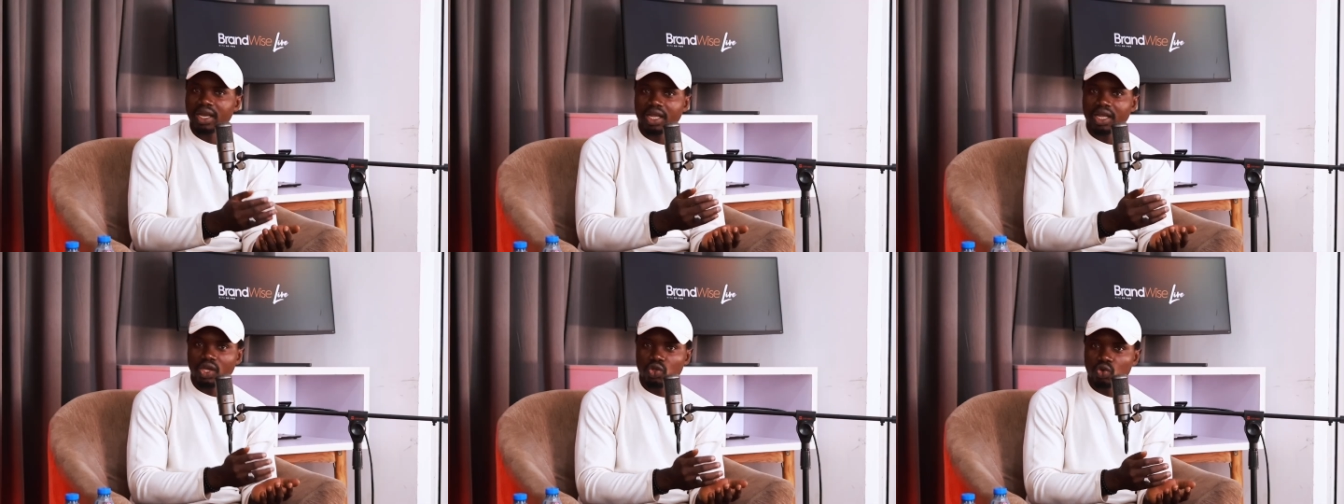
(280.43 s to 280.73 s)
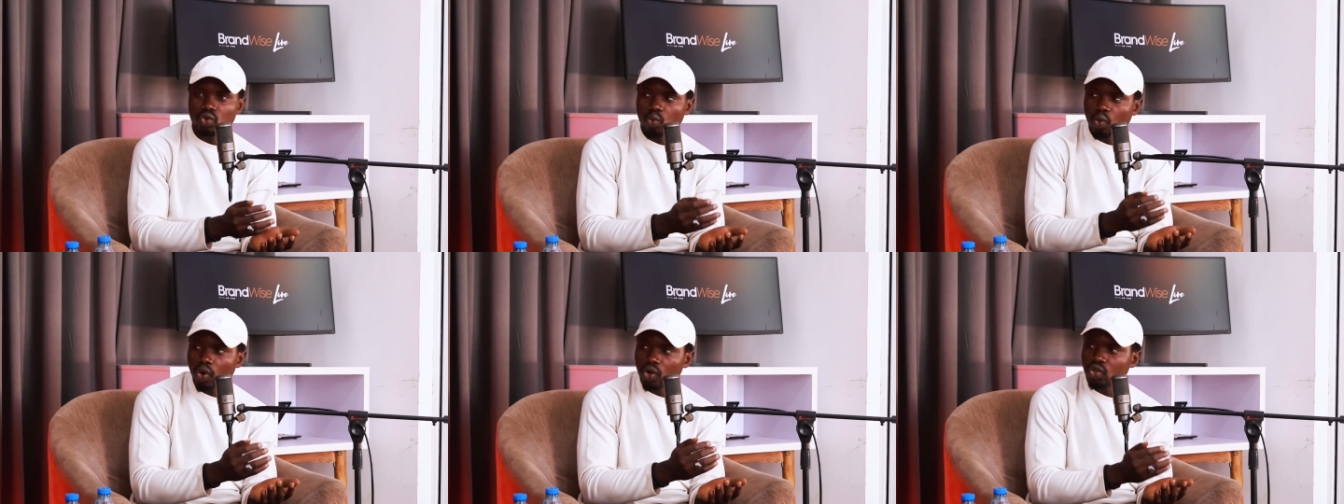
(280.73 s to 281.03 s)
And then
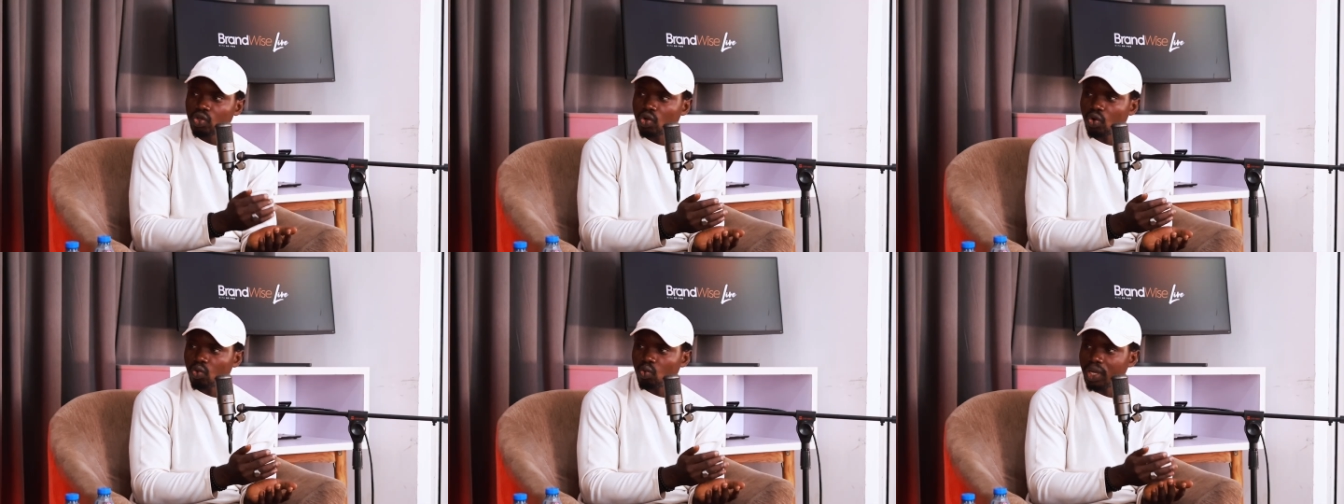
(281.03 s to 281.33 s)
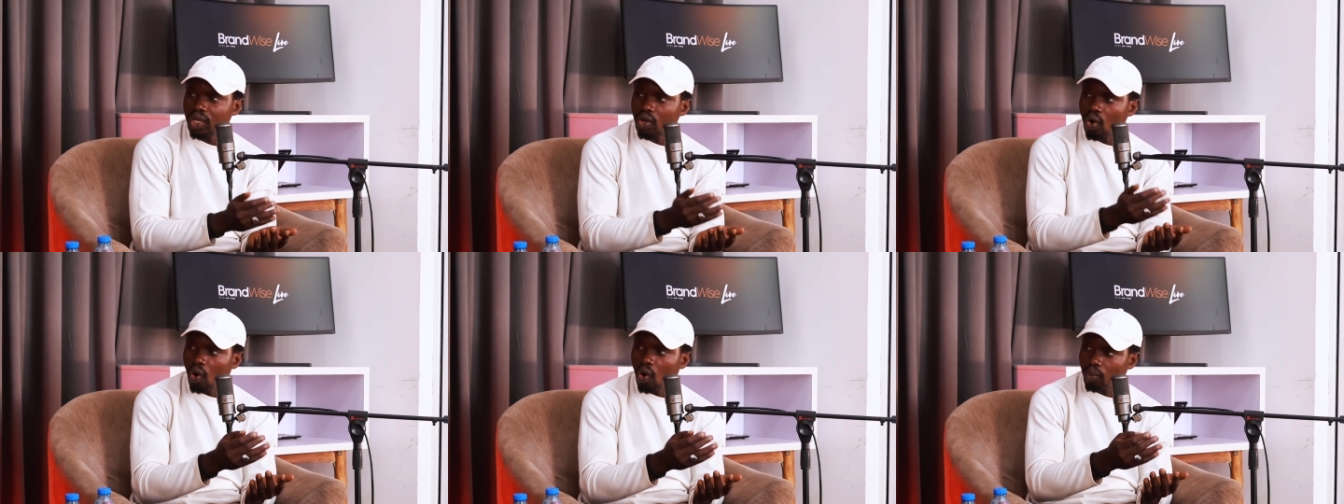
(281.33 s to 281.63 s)
you work your
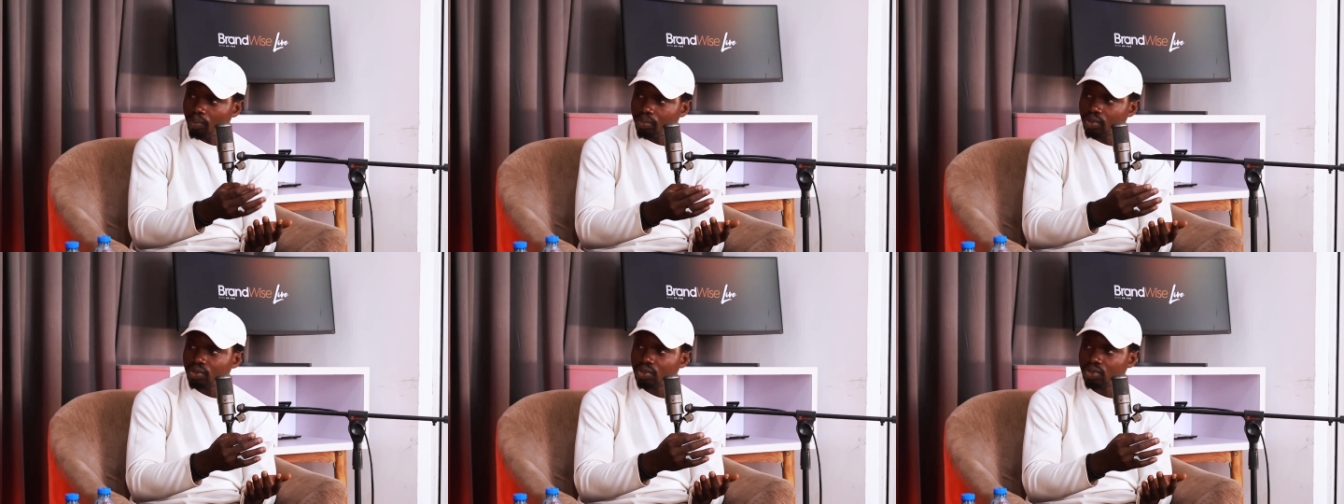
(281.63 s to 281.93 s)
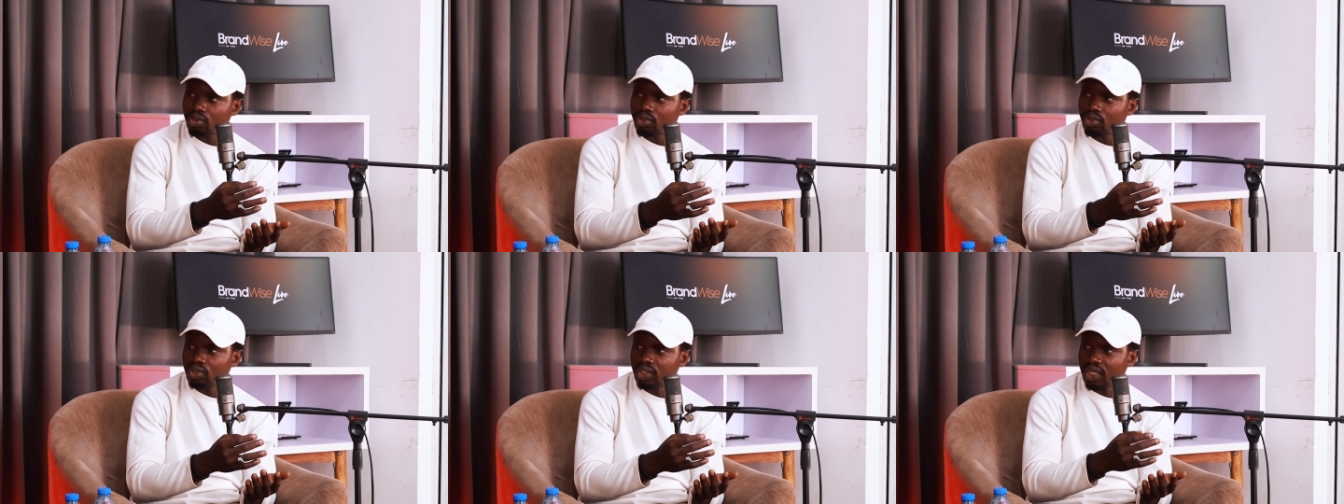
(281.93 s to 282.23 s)
way up
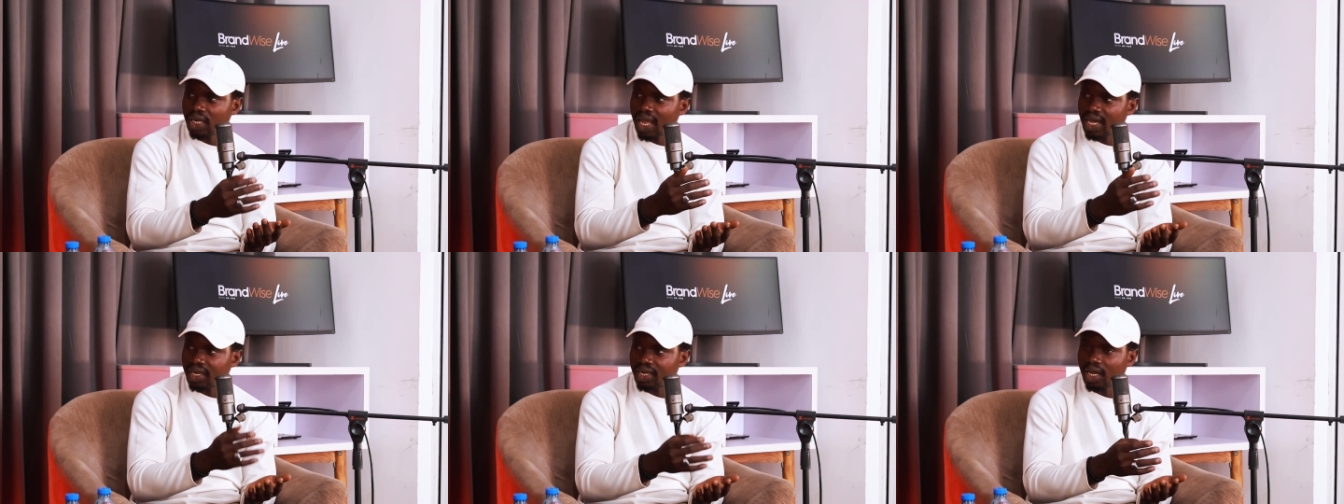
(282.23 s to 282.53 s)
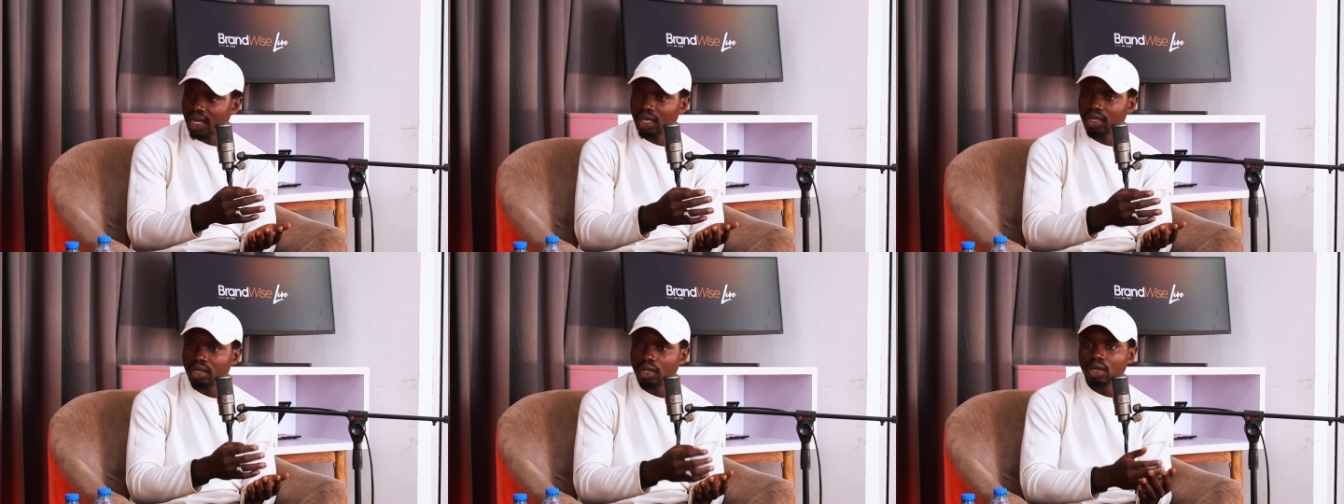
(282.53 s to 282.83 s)
the
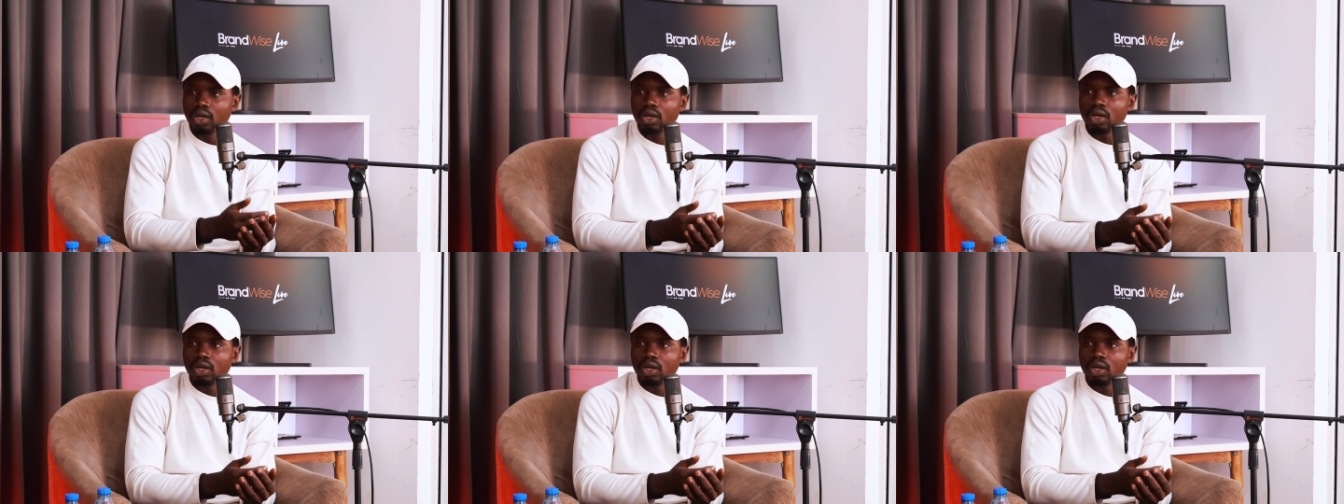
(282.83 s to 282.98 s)
ladder.